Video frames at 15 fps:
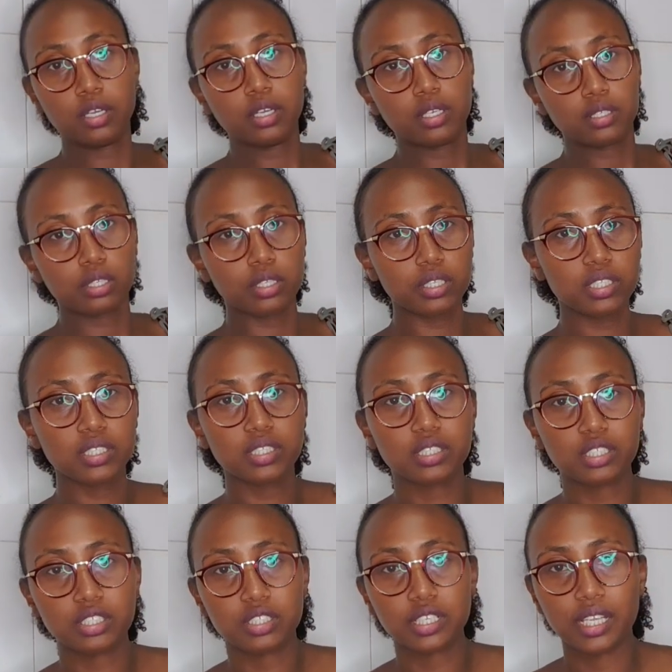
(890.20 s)
So this
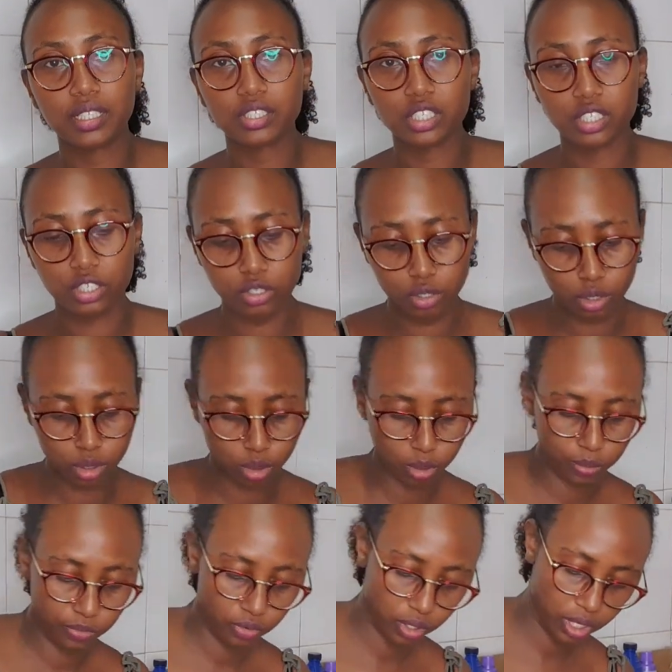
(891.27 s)
is like general soap
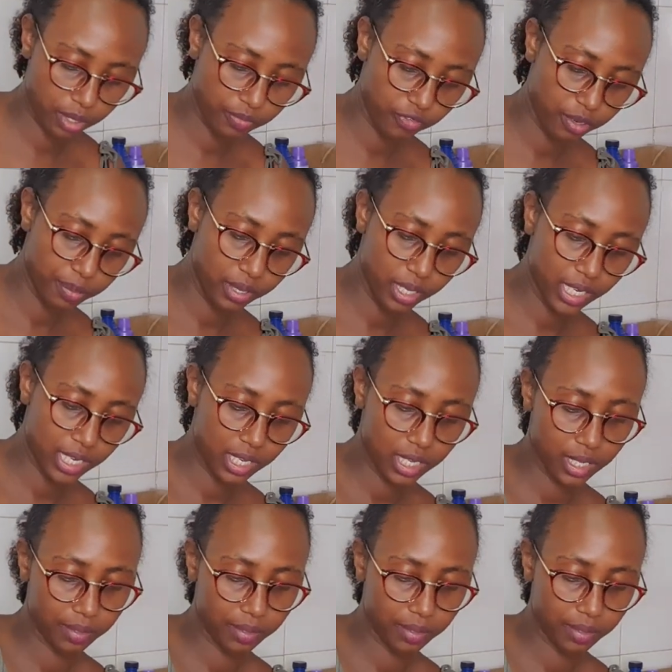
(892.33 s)
for everybody.